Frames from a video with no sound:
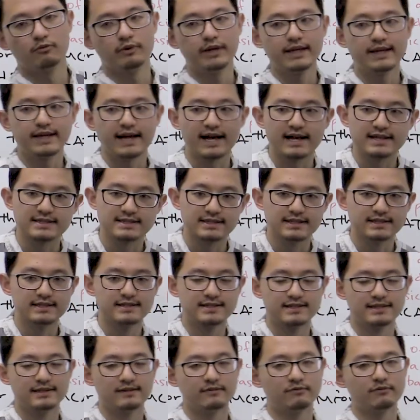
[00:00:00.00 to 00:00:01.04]
Weak
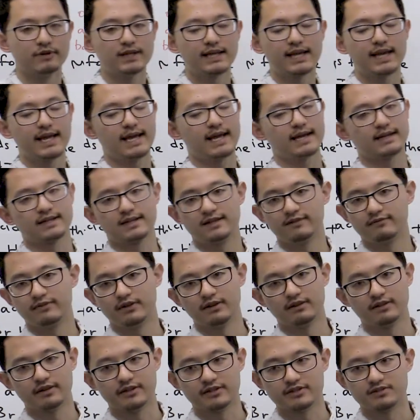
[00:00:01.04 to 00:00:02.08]
acids, we can't give
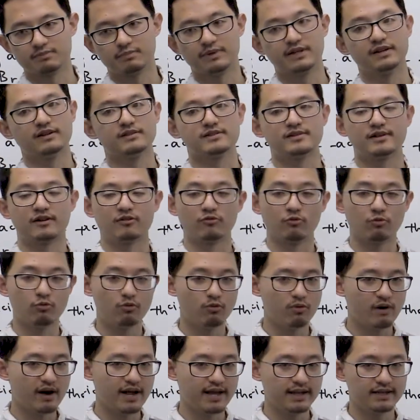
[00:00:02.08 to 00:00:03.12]
you a list because there are
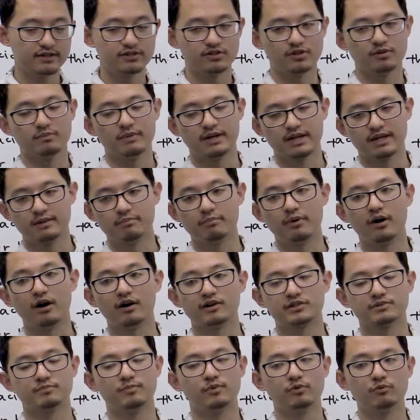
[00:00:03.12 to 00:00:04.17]
way too many
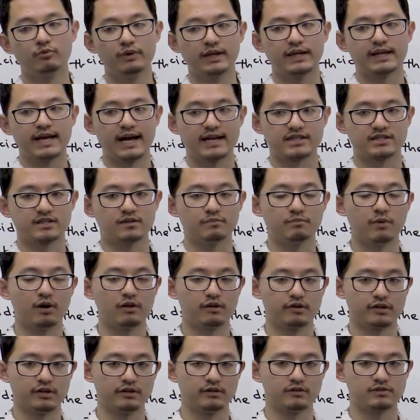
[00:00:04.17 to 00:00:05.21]
possible weak acid
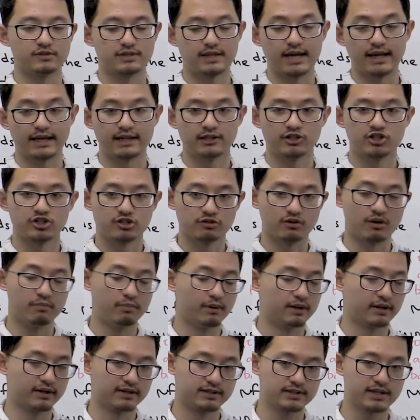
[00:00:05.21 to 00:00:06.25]
molecules that can show
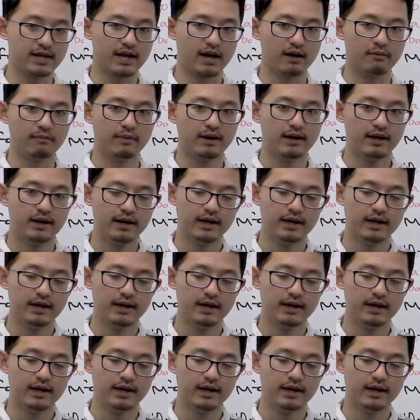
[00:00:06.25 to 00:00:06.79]
up on the exam.